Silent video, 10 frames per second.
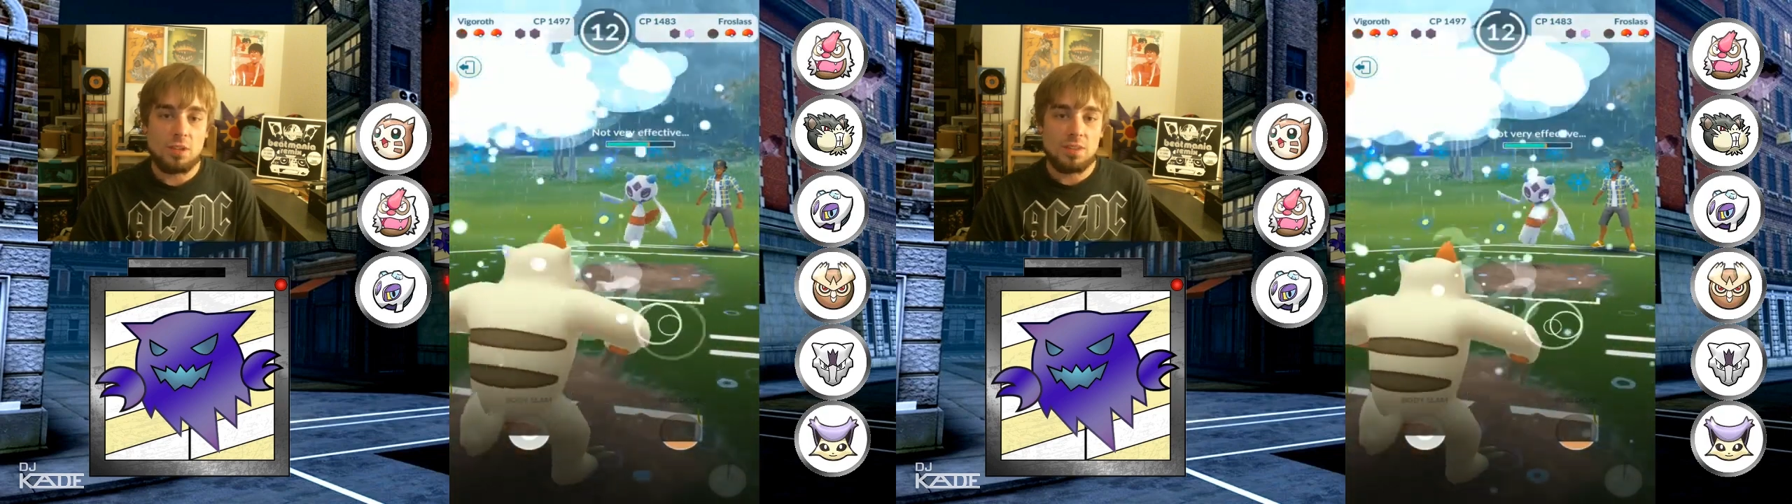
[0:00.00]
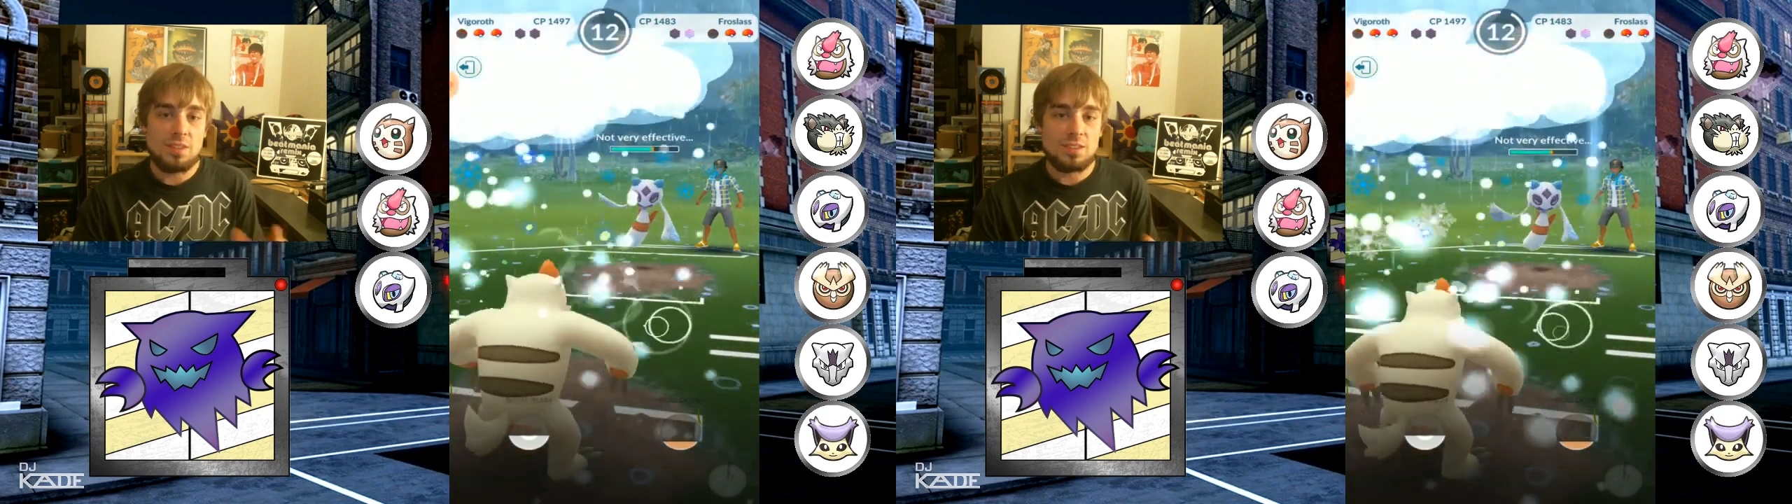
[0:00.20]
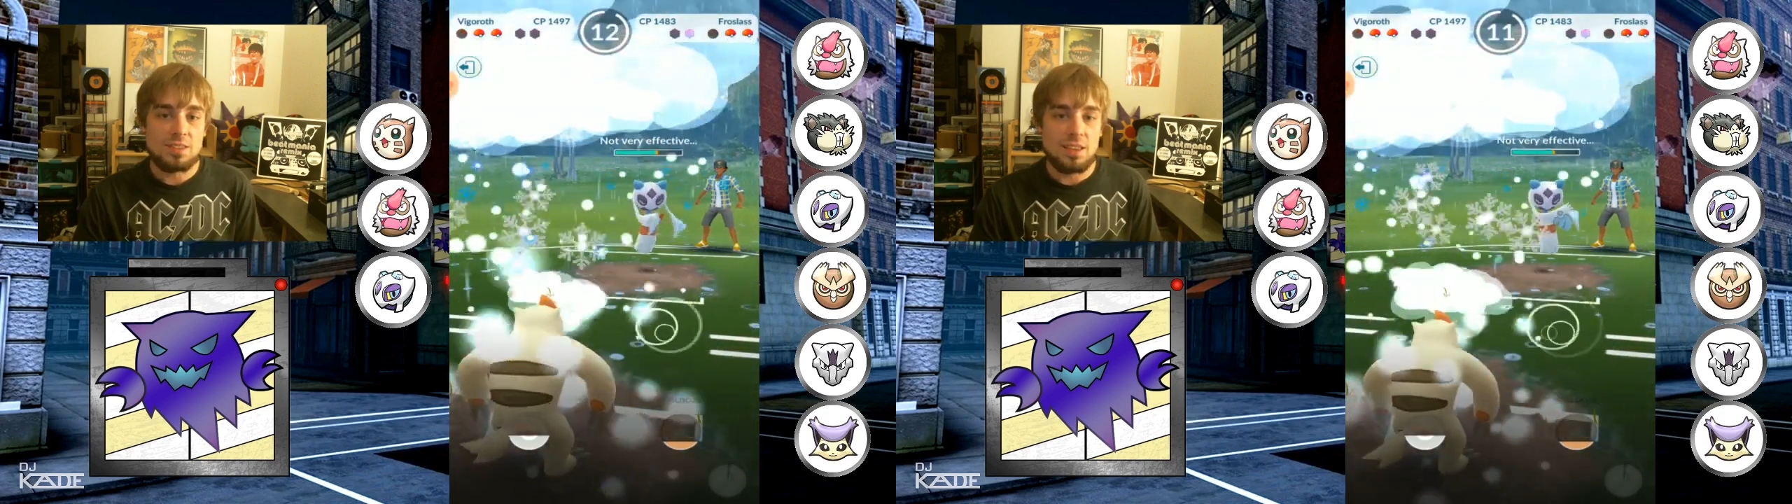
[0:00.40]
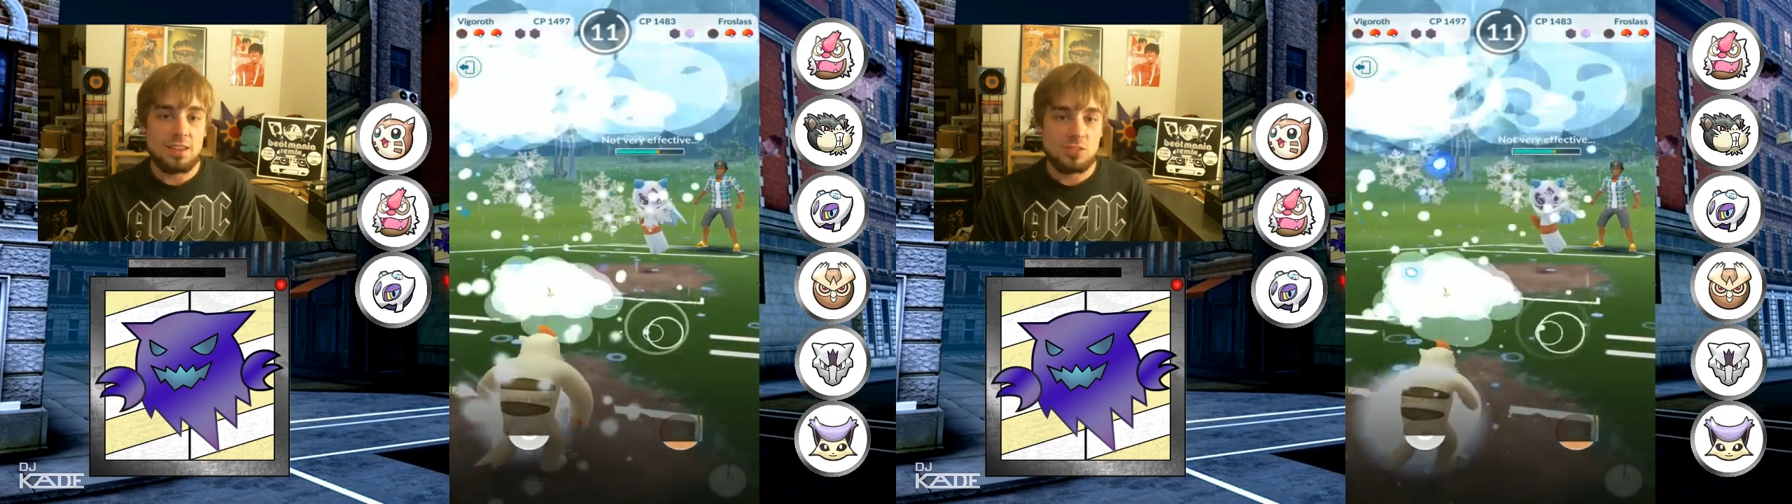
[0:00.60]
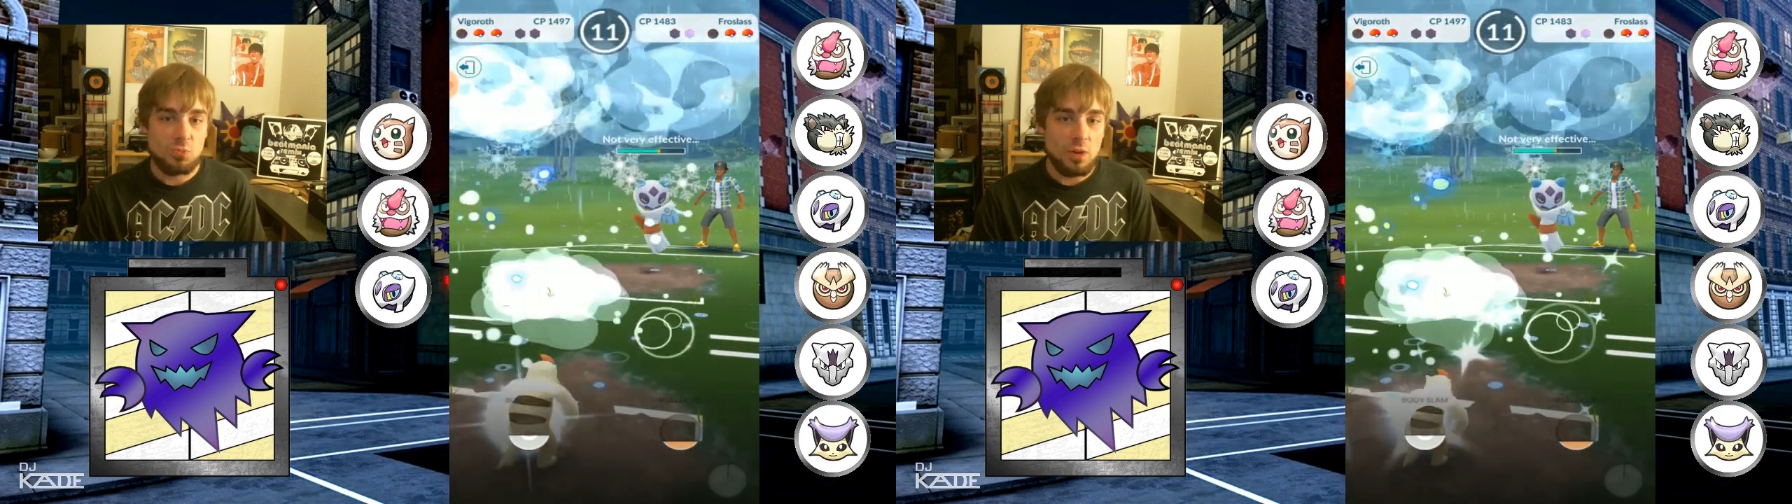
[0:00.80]
of these
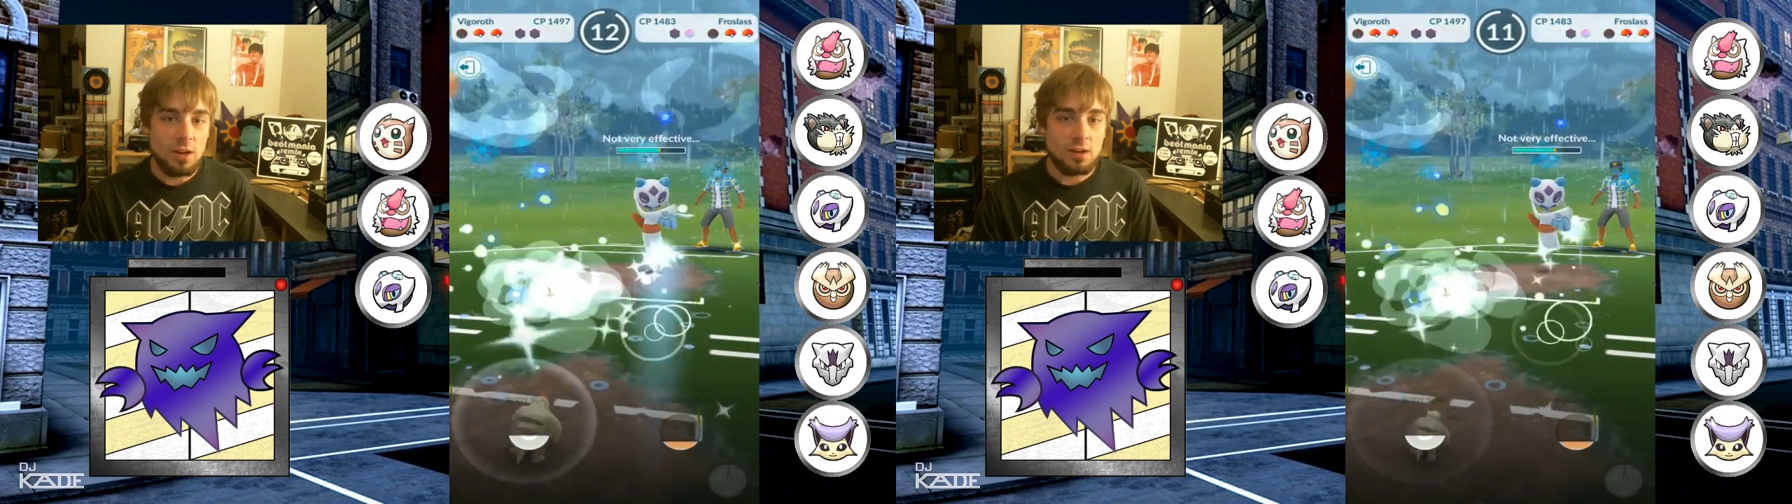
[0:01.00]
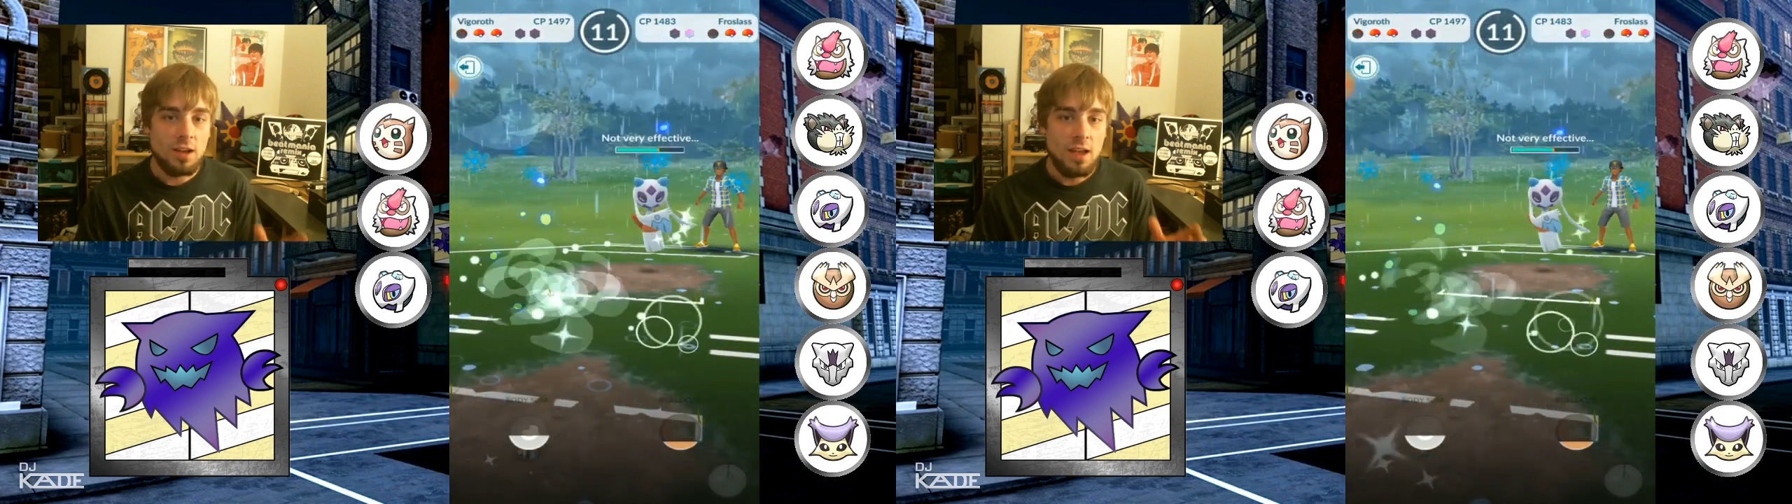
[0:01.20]
things where